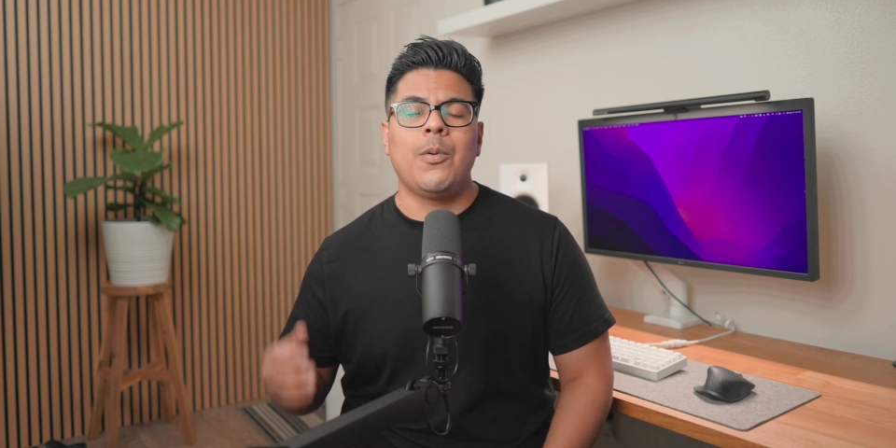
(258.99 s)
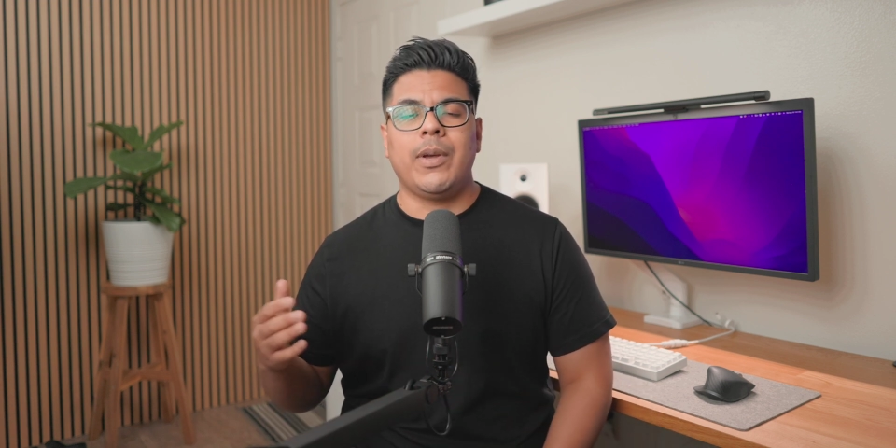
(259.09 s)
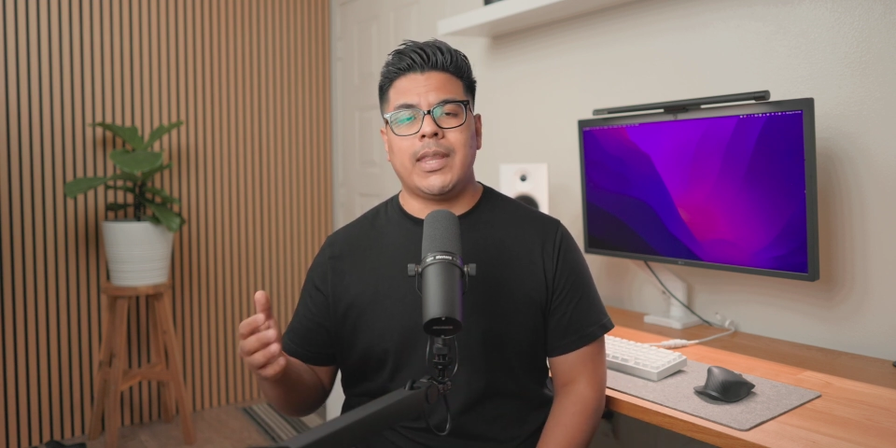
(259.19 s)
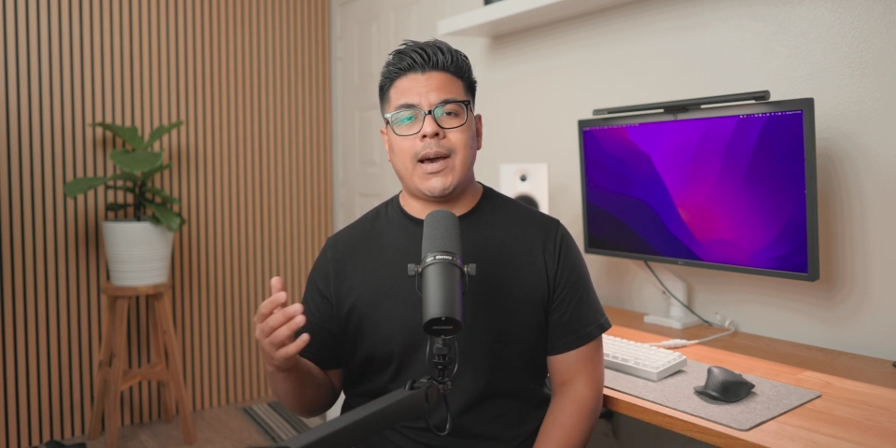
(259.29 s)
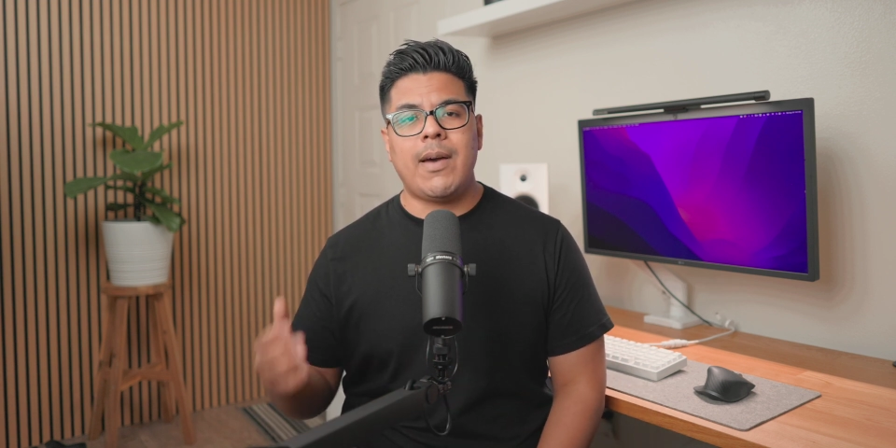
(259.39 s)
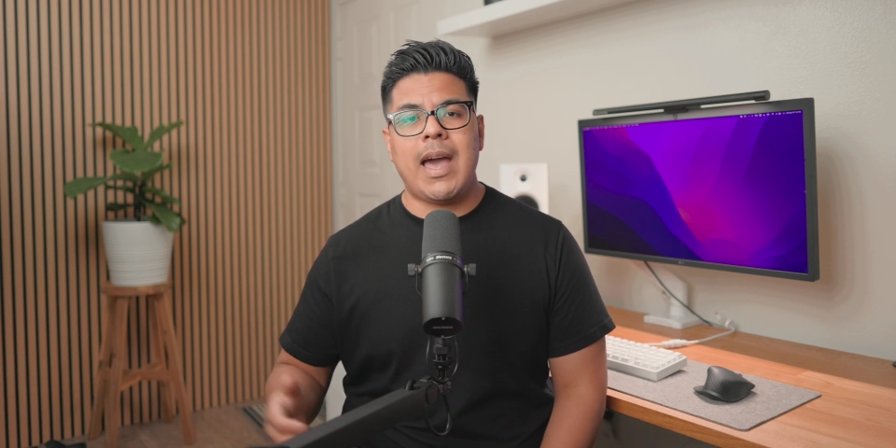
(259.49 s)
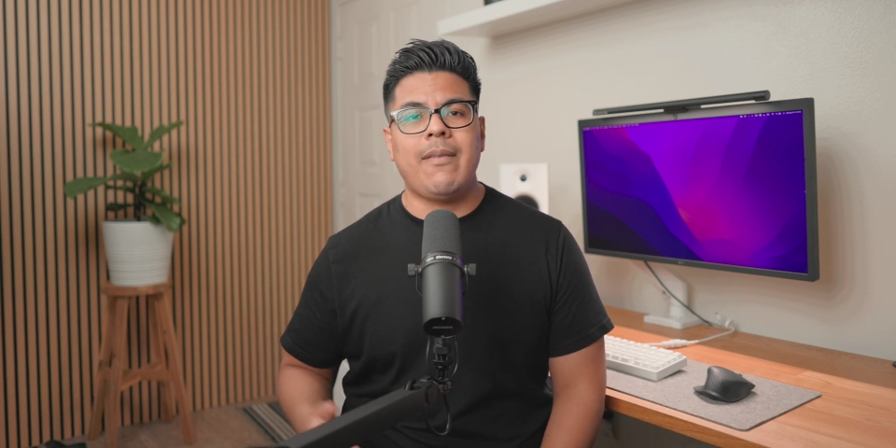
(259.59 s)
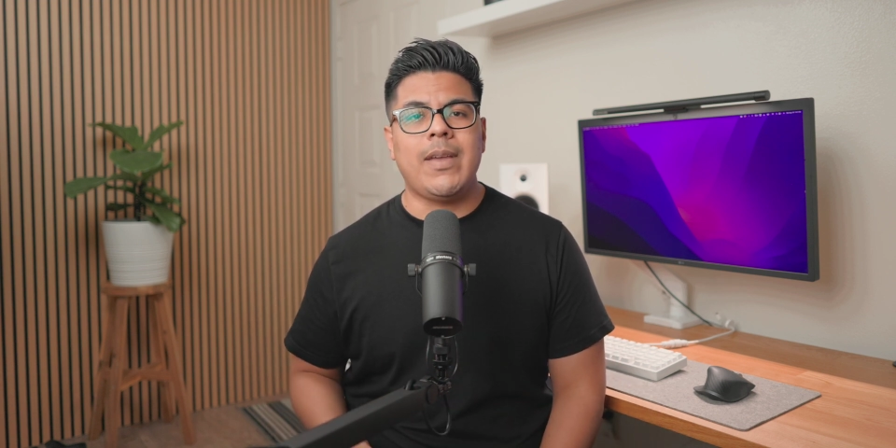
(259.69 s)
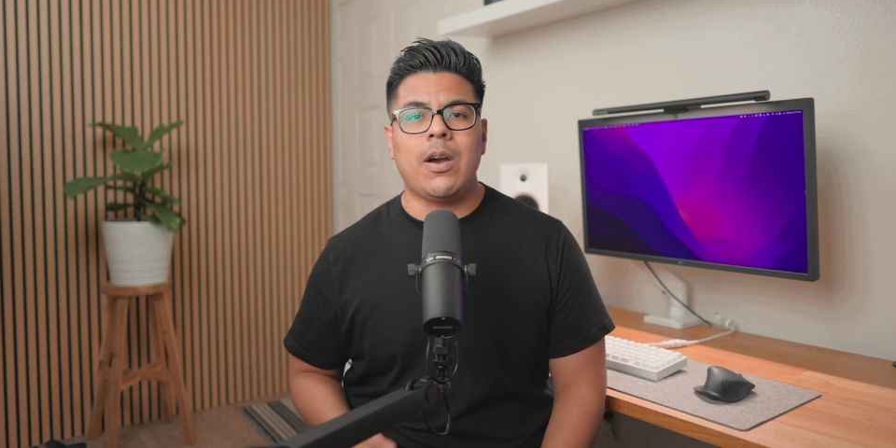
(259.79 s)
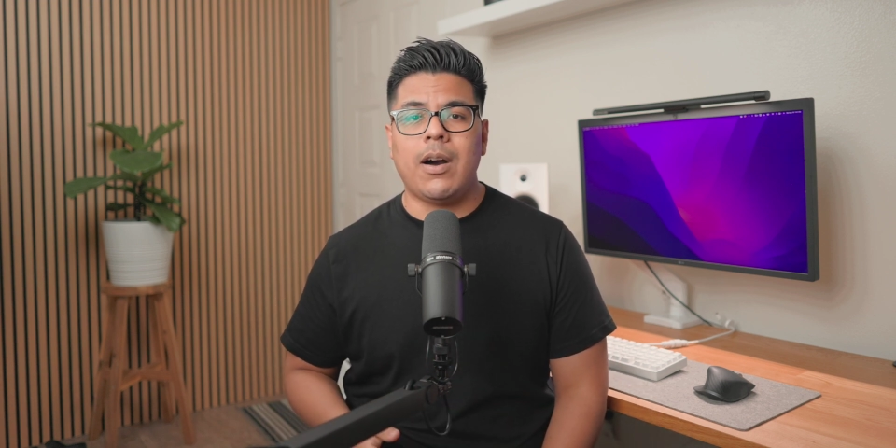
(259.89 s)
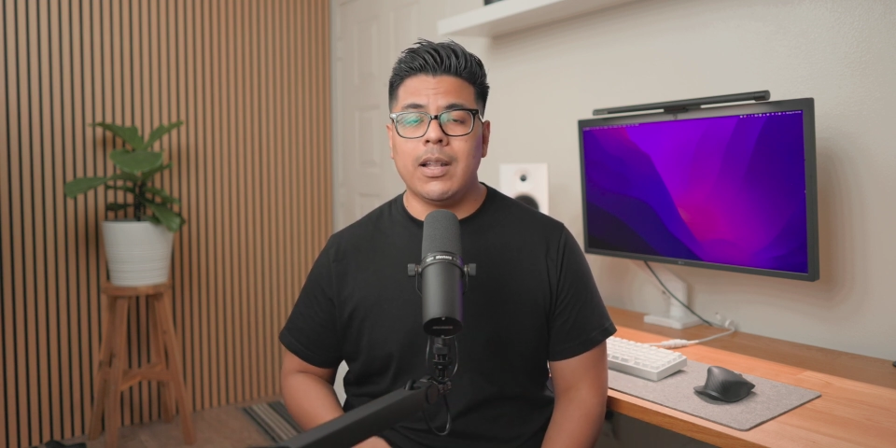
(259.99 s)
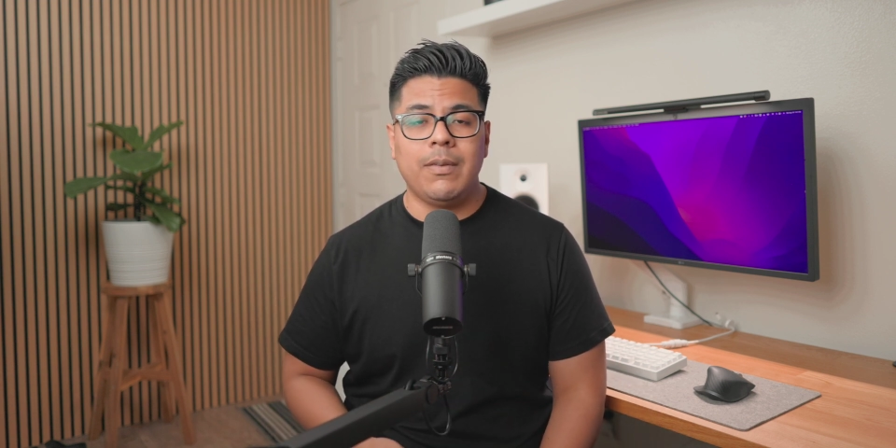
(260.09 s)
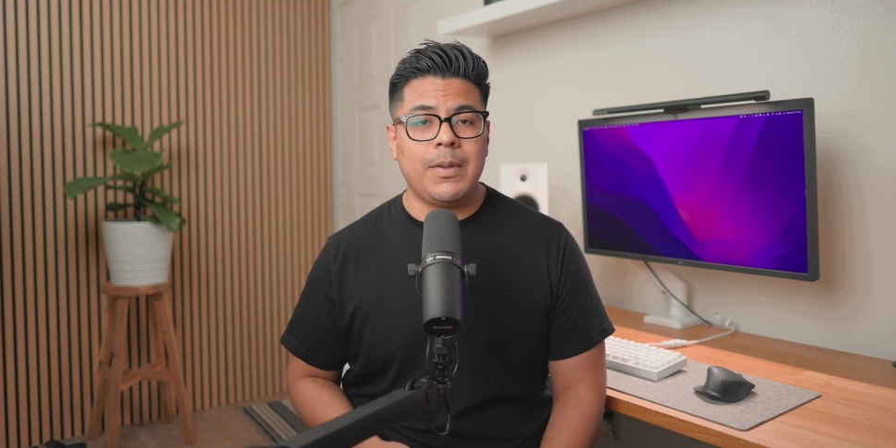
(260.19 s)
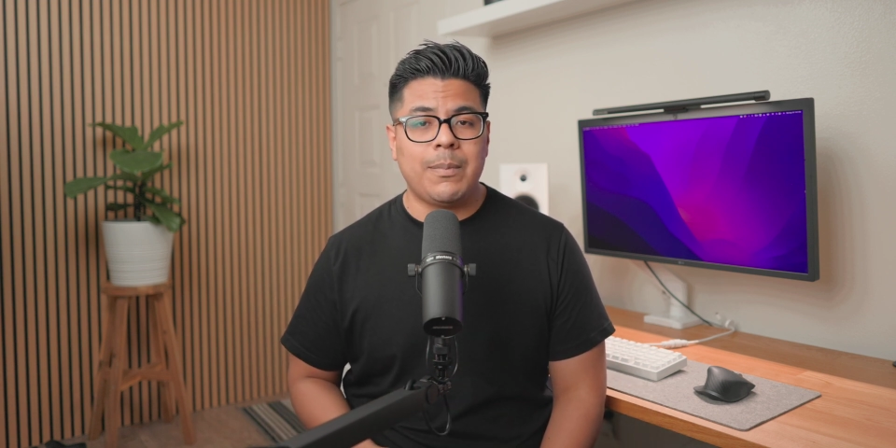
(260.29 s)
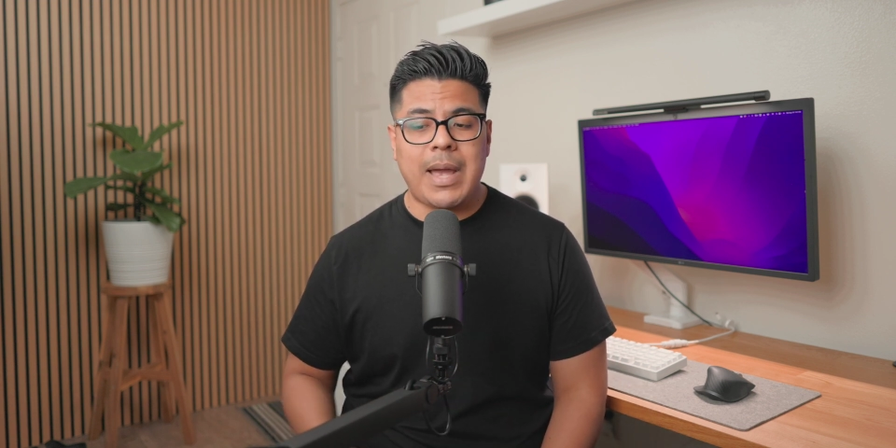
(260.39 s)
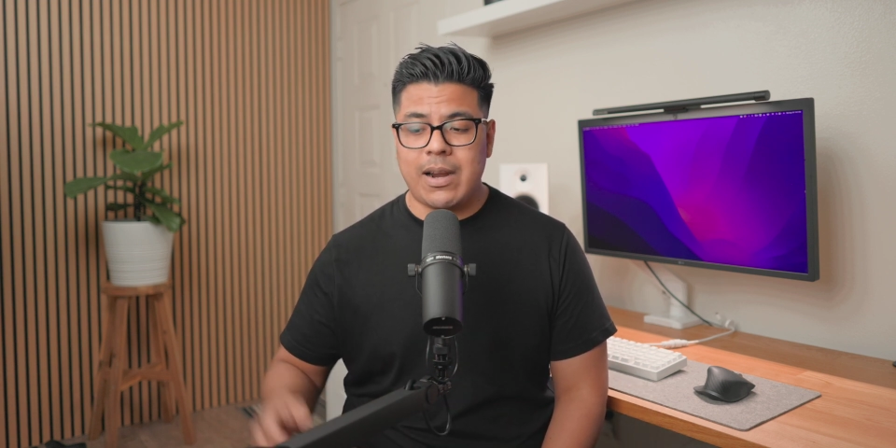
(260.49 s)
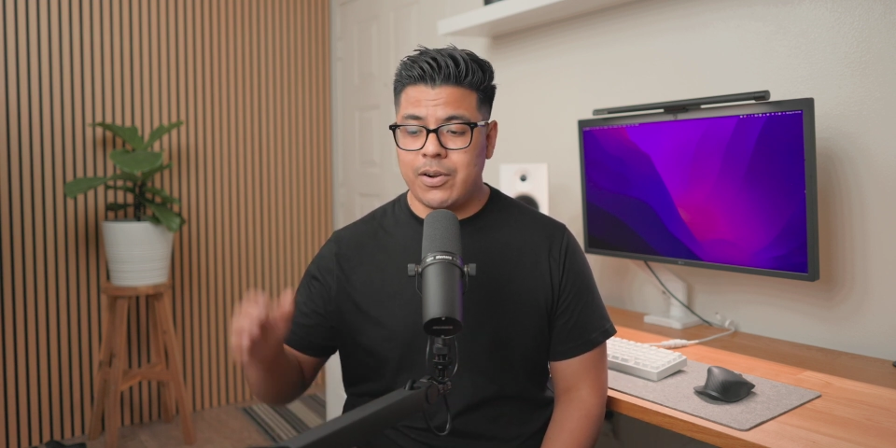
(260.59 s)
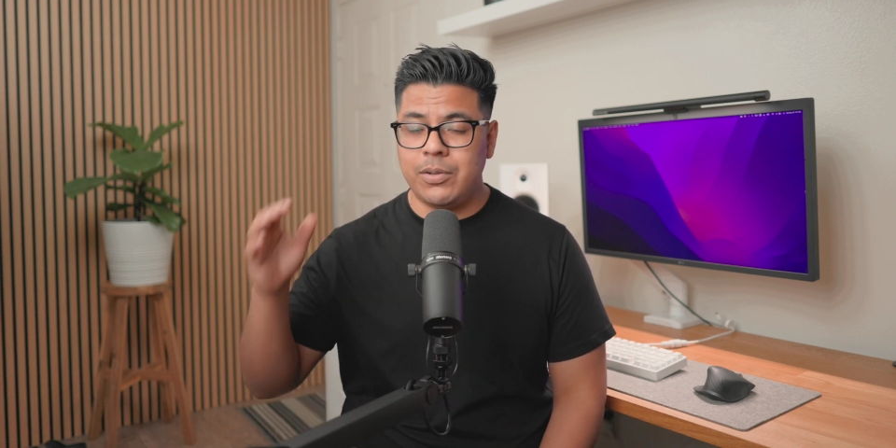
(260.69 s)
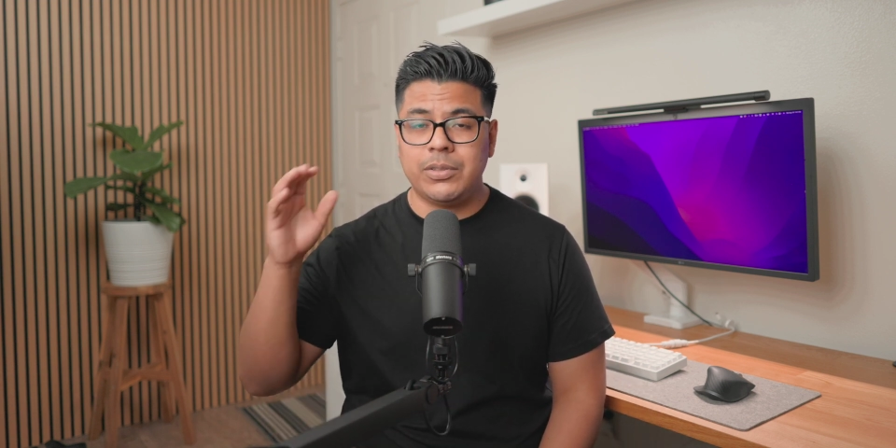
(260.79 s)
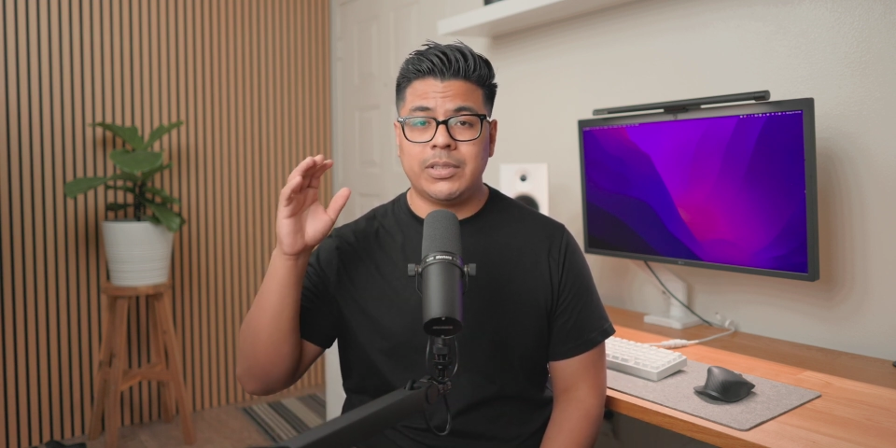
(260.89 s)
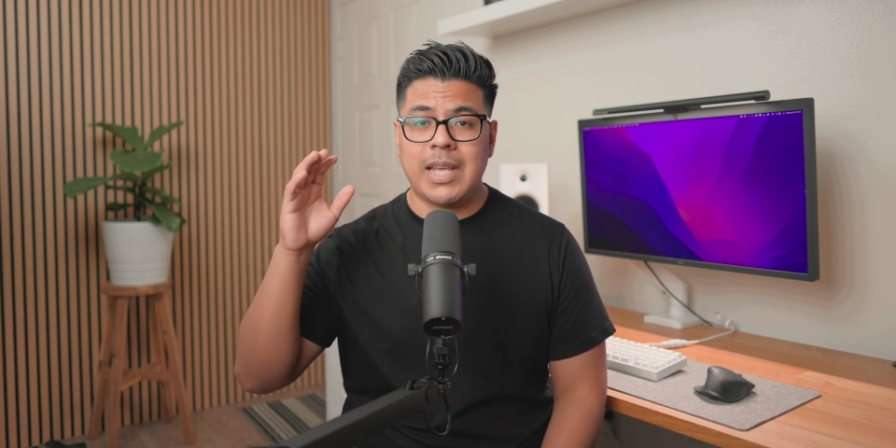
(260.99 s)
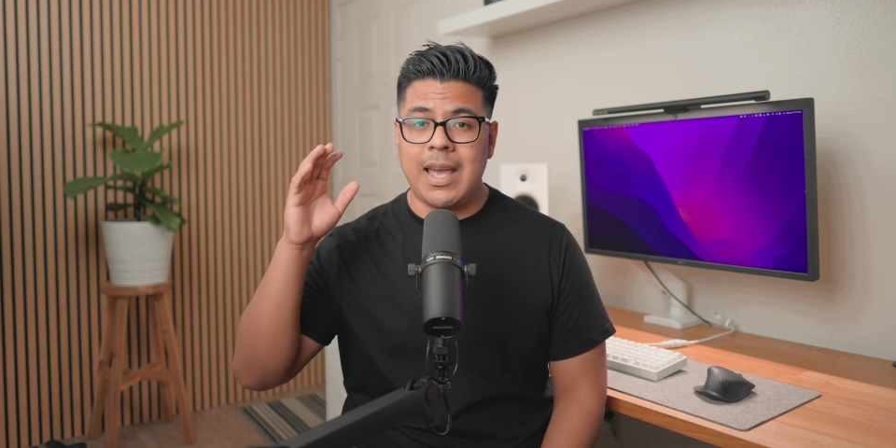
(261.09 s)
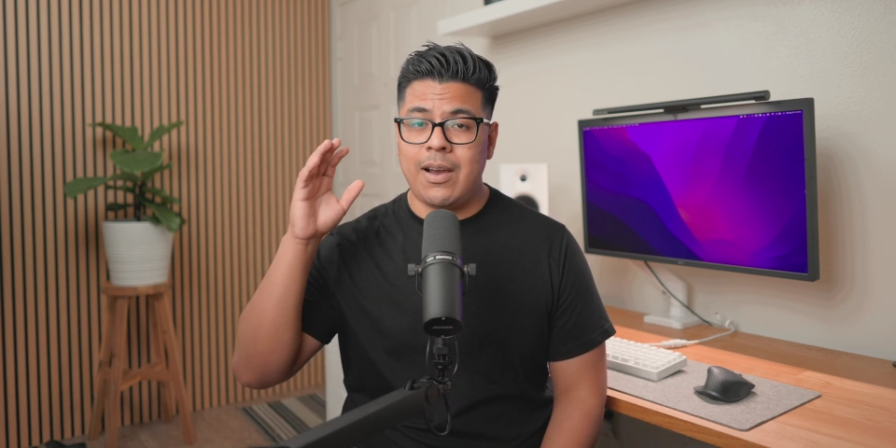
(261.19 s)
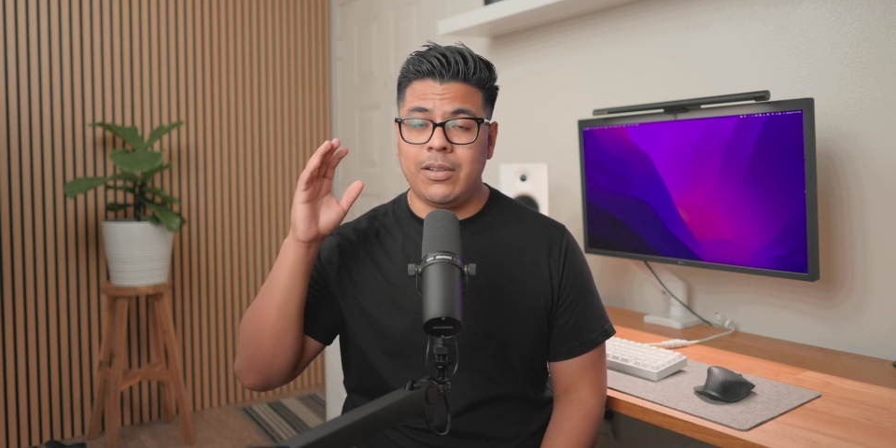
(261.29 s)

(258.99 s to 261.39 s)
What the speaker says: without having all of your macros set